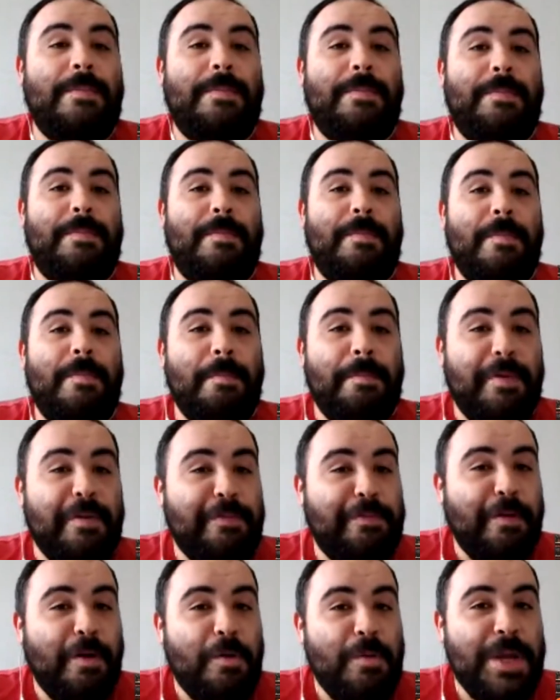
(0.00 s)
Uh,
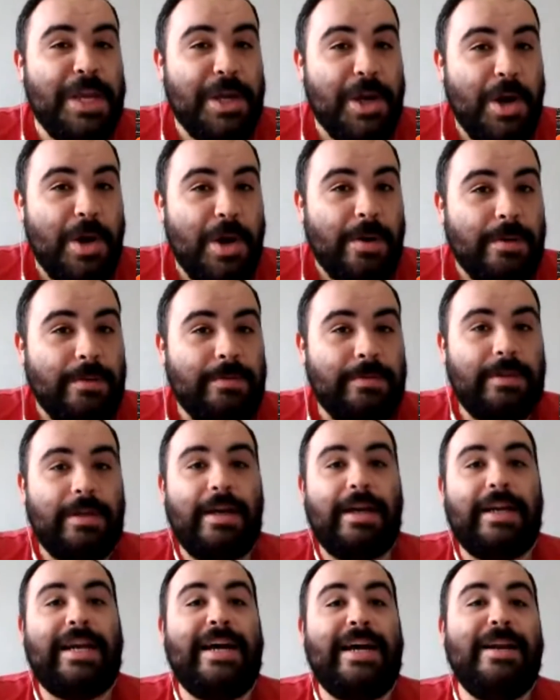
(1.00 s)
before we go,
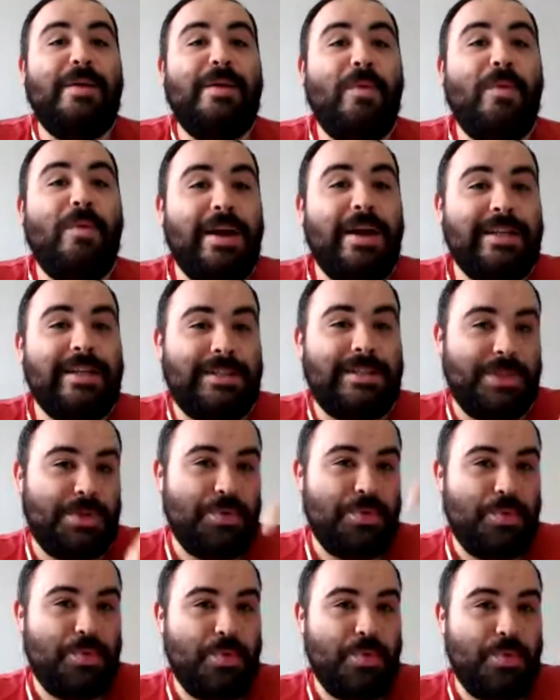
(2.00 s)
I kind of wanted
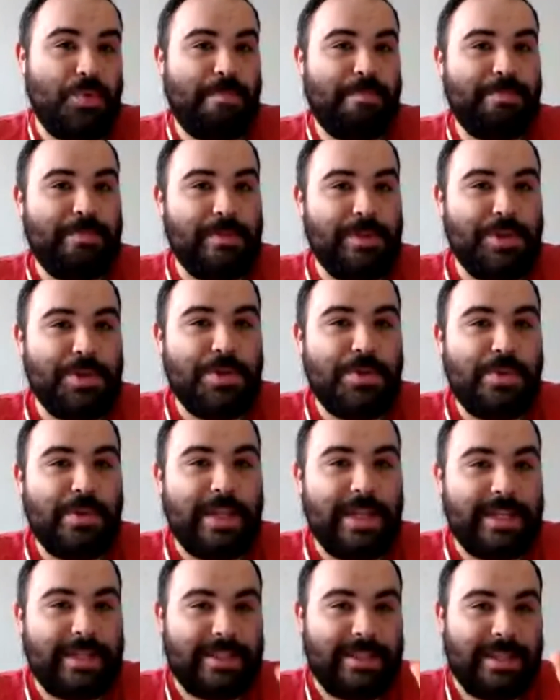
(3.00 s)
to do
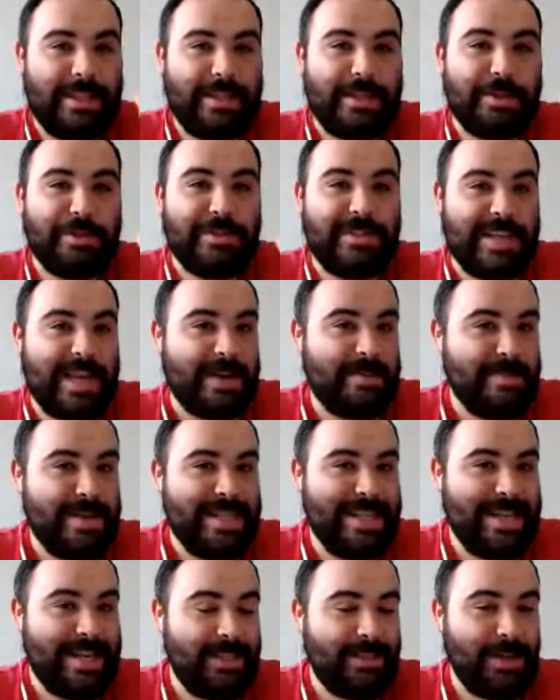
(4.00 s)
like the little segment
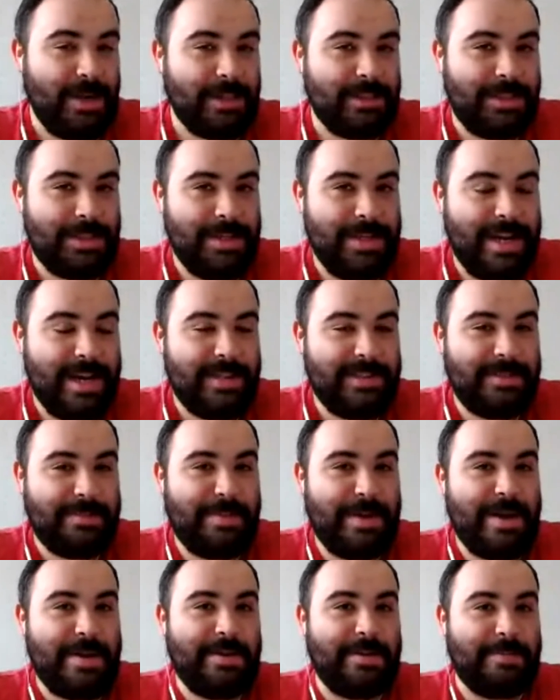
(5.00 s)
that I talked to you guys
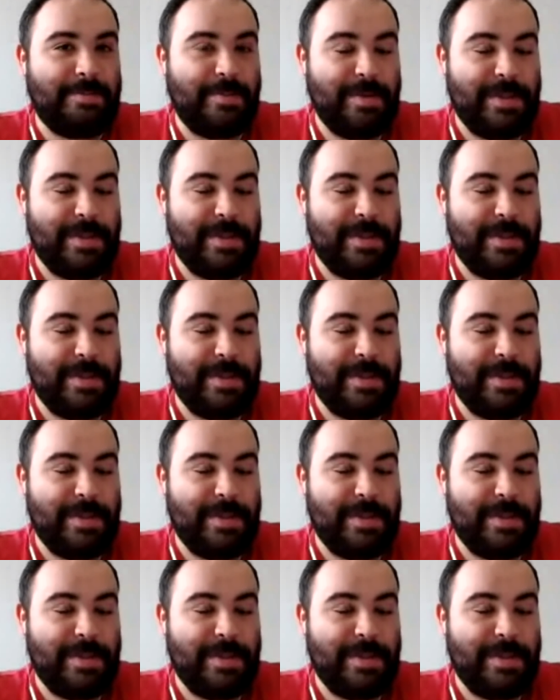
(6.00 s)
about yes.